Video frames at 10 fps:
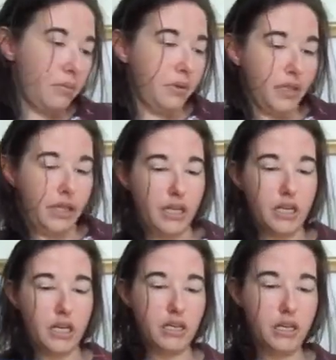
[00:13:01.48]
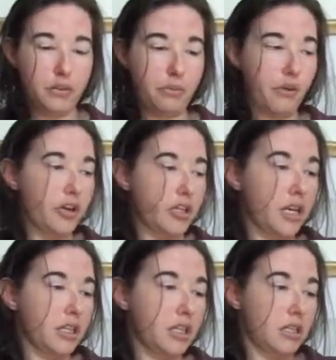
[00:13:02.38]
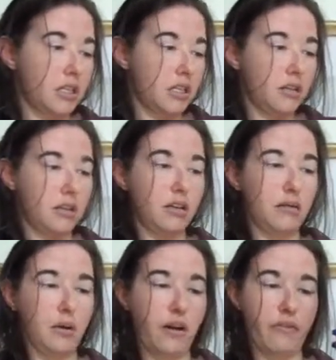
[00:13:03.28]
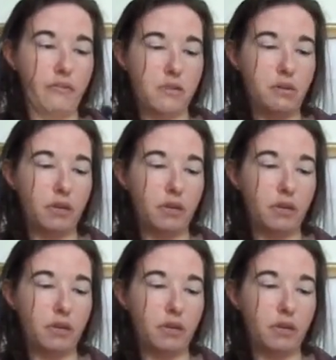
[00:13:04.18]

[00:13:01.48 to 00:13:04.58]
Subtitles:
completed a knitted project, apart from